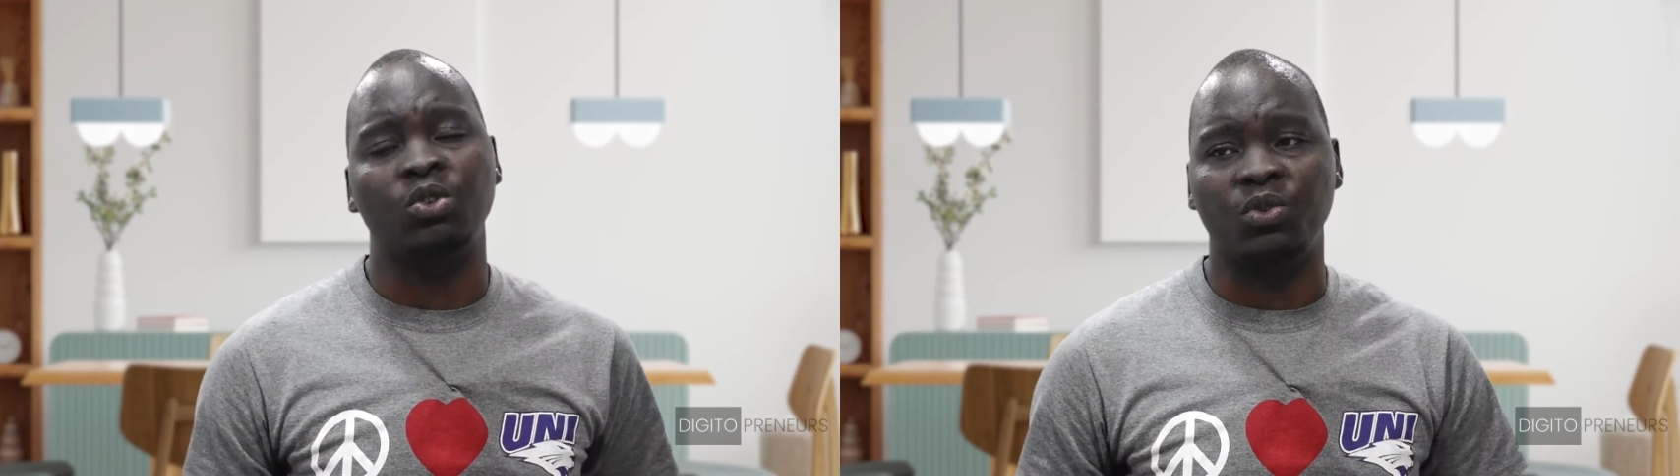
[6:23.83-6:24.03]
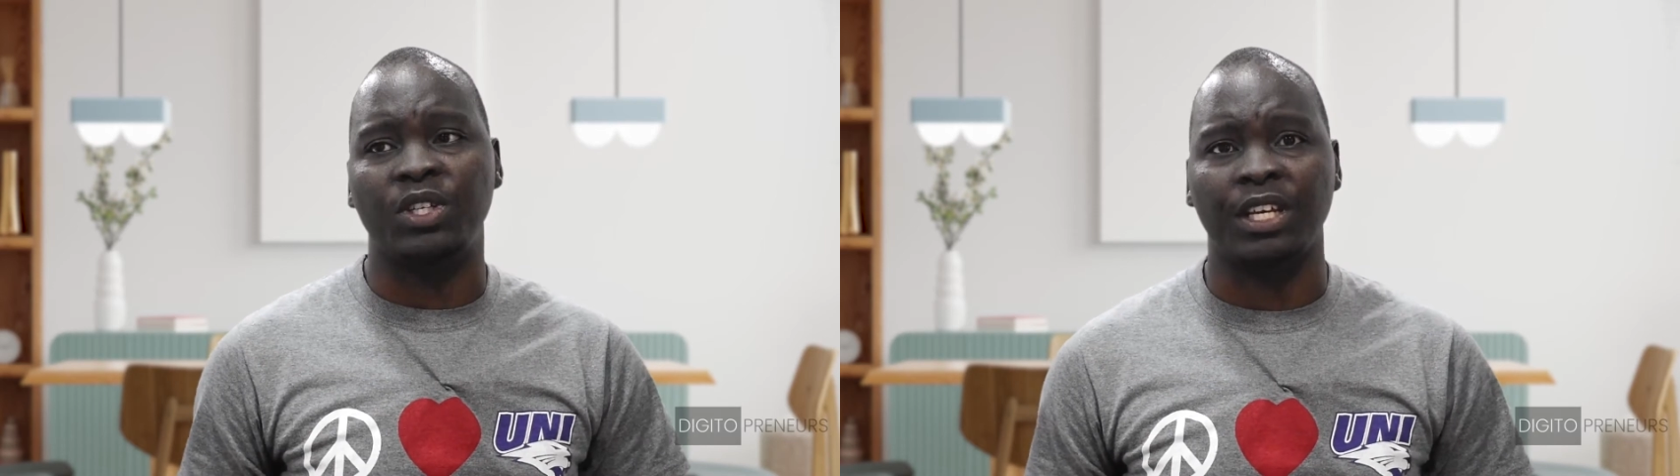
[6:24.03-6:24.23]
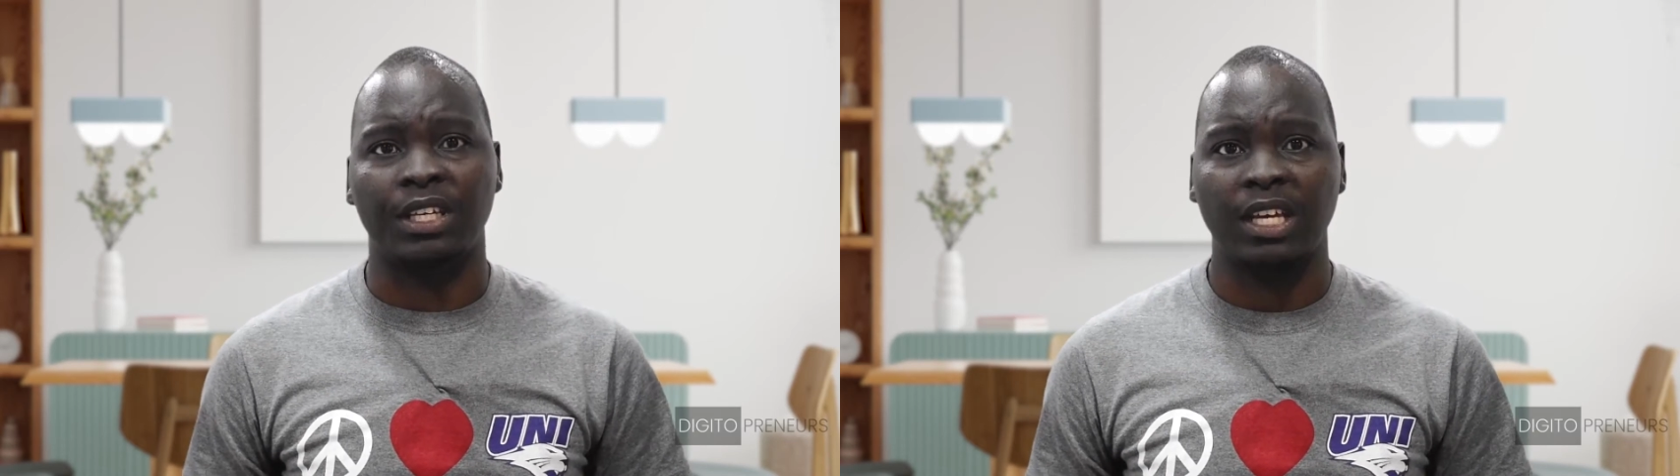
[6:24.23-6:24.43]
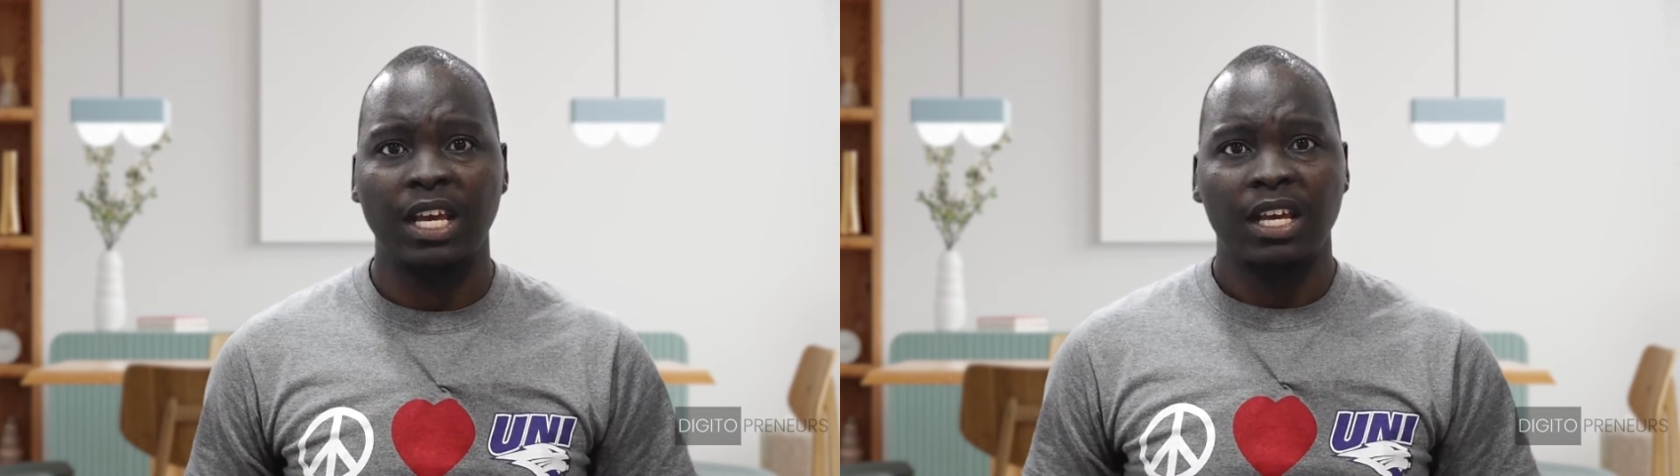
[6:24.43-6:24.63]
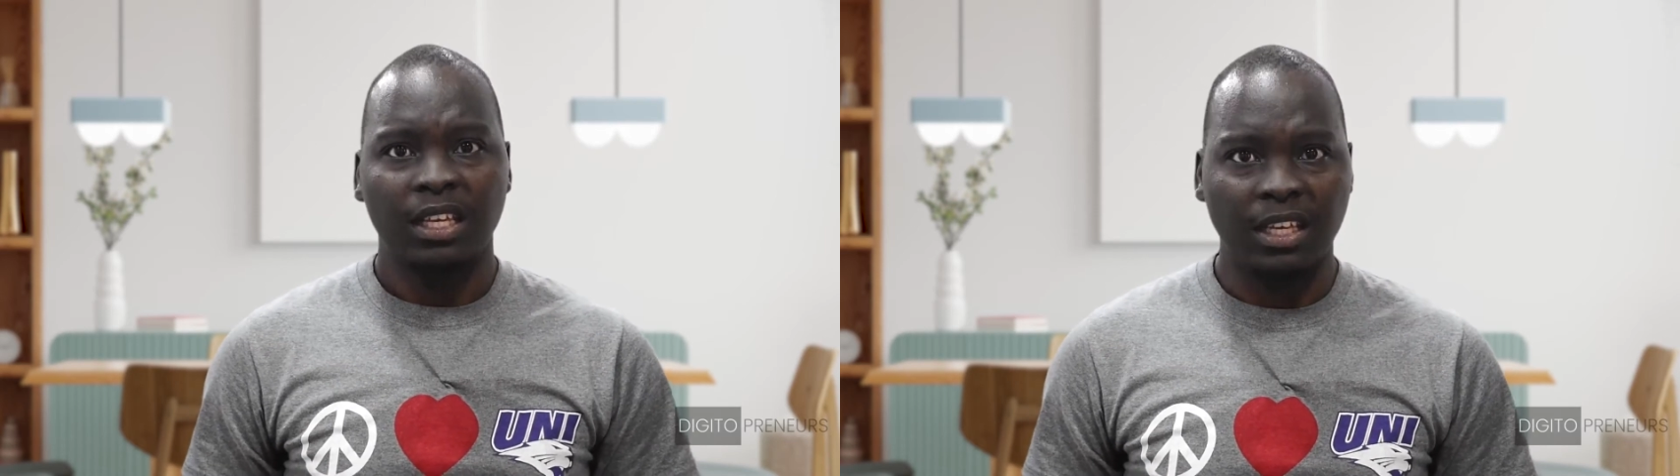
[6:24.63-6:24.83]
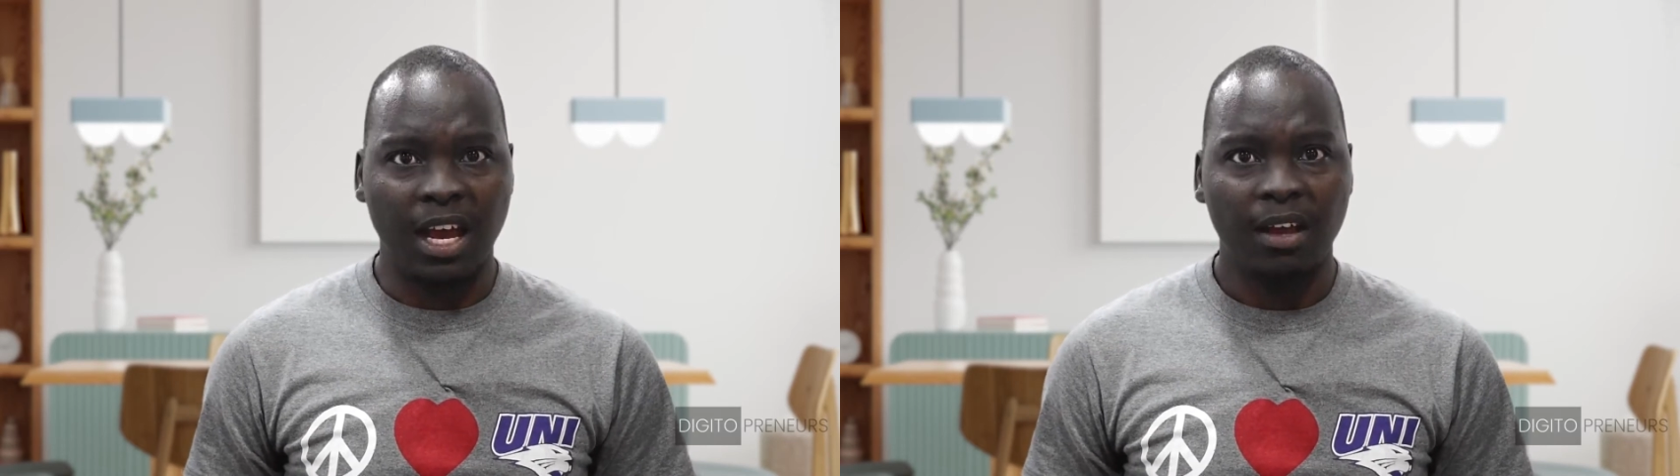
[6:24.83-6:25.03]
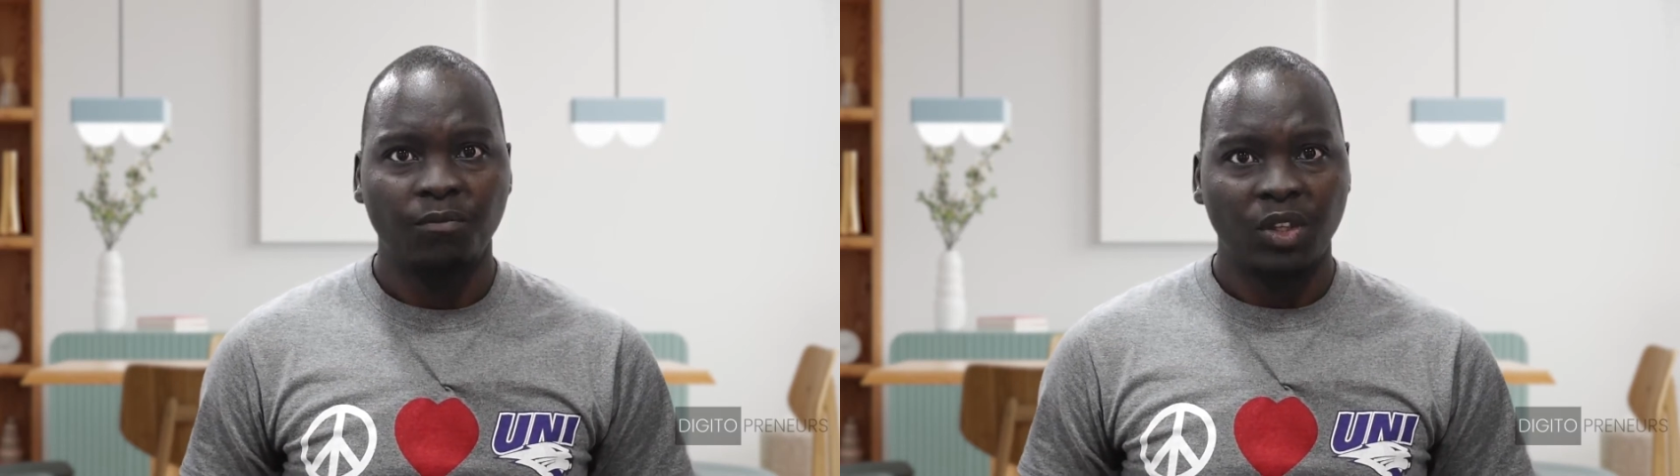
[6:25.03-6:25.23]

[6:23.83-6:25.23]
to take, yeah?